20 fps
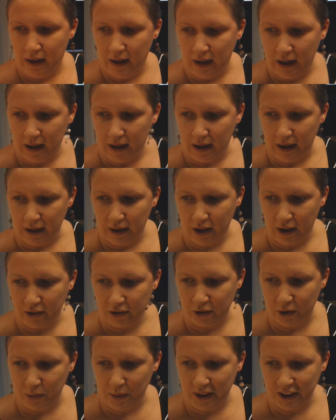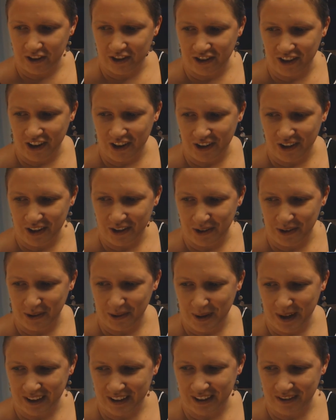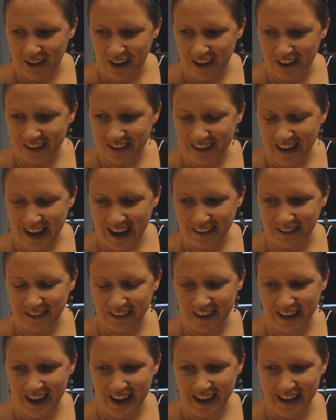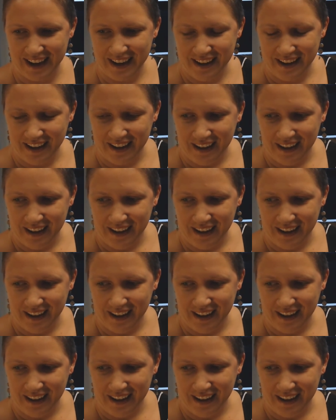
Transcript: I also want to show you the rest of our staff today.